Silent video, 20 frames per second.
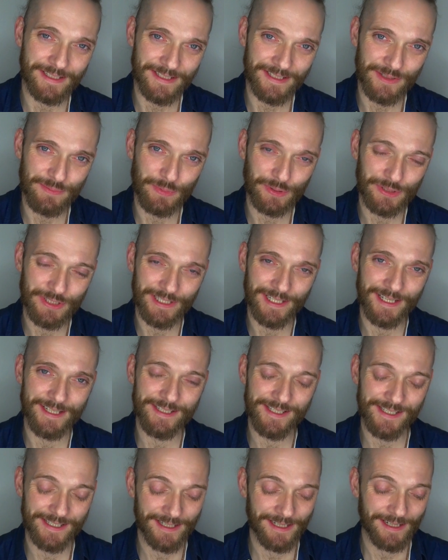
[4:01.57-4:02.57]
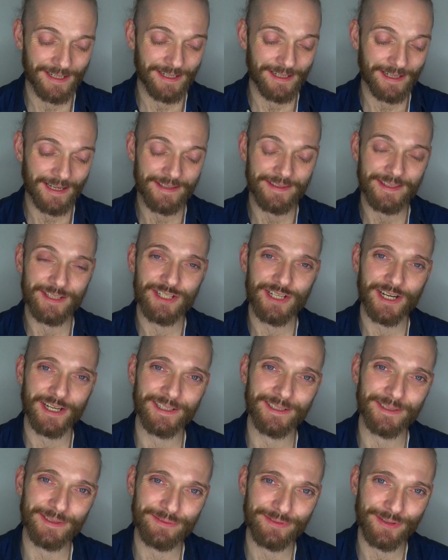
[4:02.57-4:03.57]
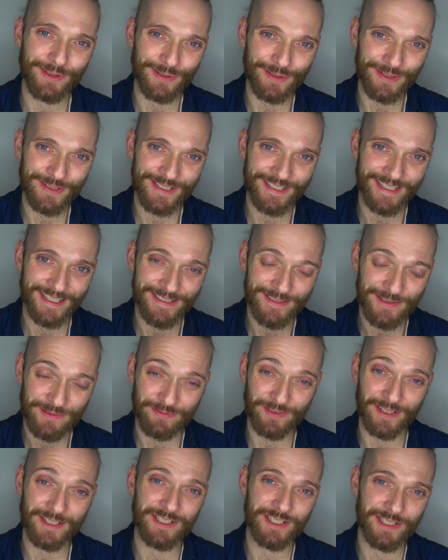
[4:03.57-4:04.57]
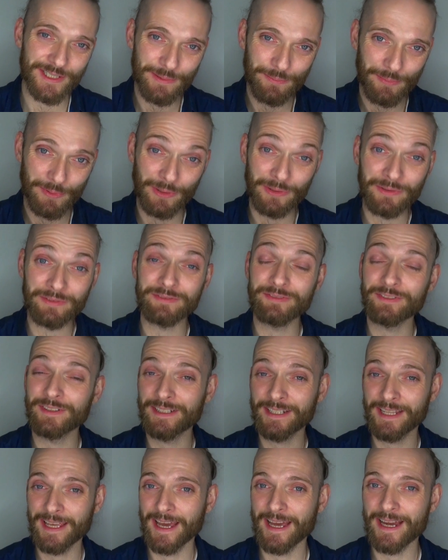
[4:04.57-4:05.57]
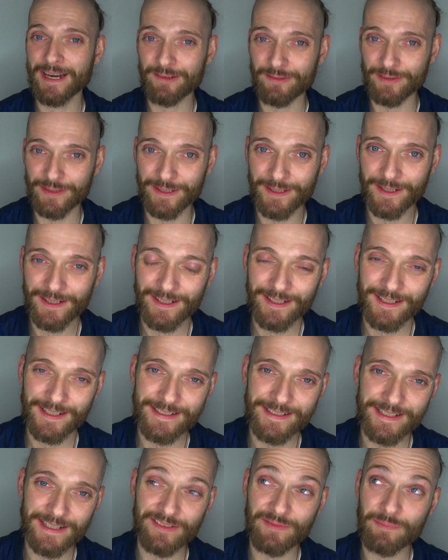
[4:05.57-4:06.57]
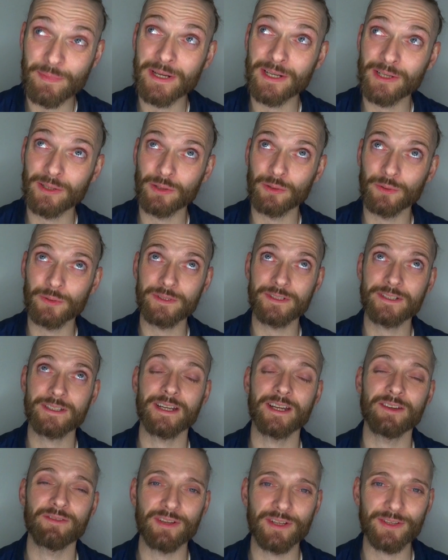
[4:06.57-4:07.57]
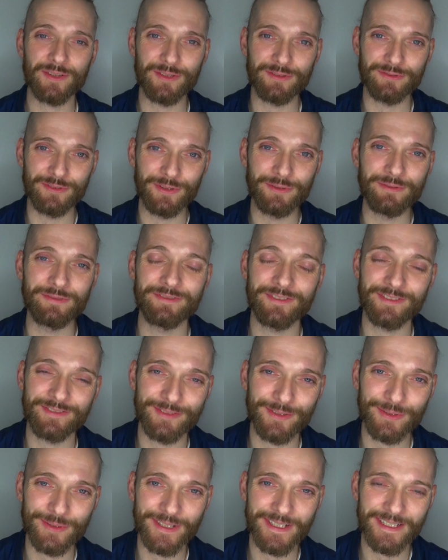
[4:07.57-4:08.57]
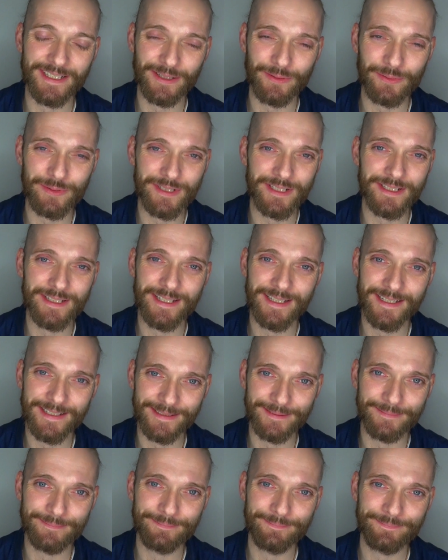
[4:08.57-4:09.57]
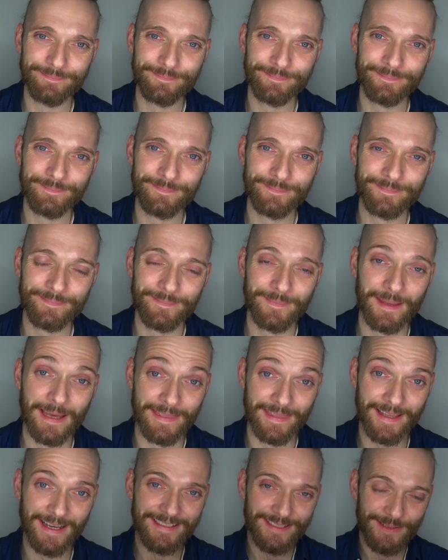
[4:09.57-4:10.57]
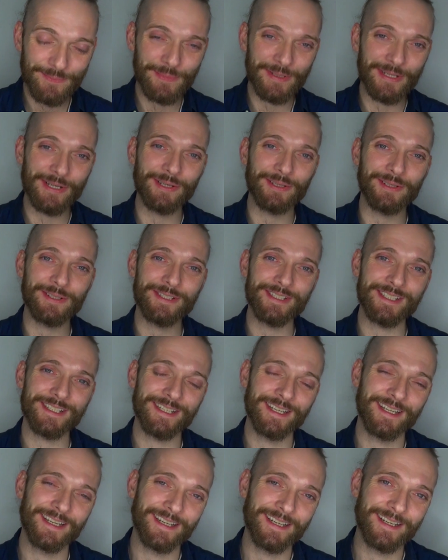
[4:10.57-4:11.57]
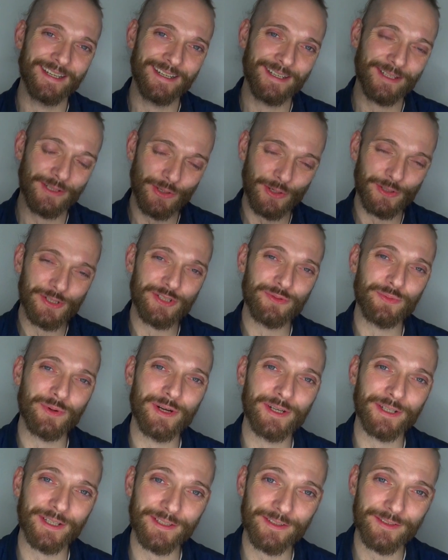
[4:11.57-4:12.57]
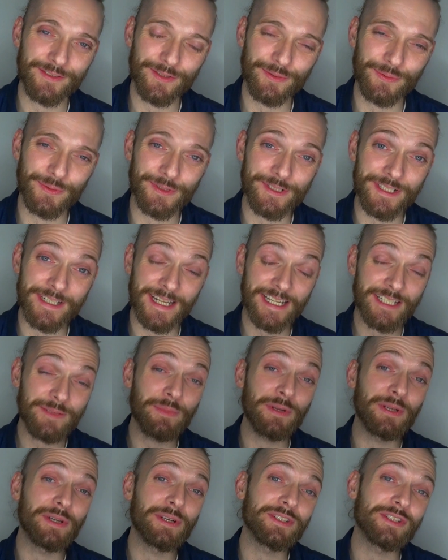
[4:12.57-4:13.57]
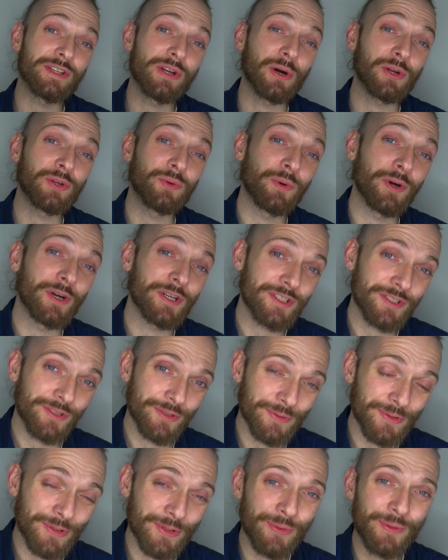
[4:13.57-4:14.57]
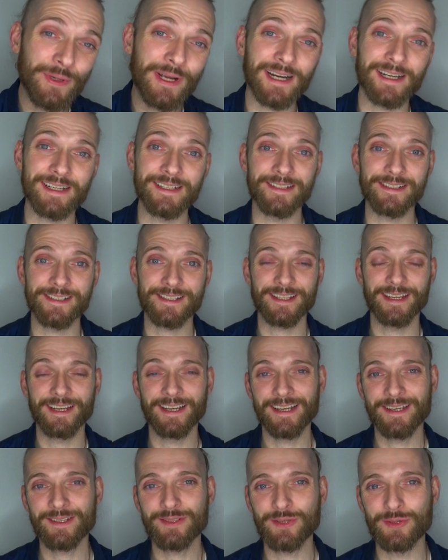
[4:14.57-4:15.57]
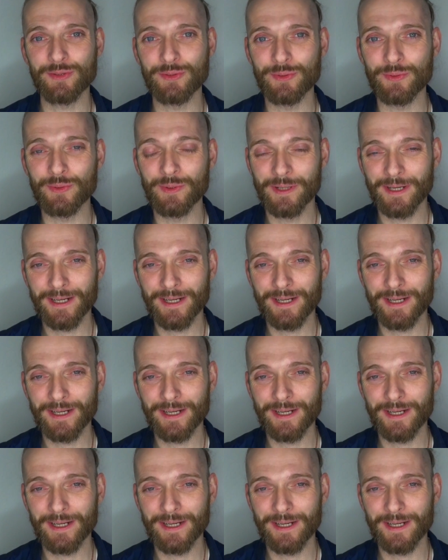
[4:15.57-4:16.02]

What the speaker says: is much less, and the child, of course, gets friendship, love and caring instead of being alone staring at the roof for 14 hours a day. And that's because God is working through us, and that's because God works through you guys to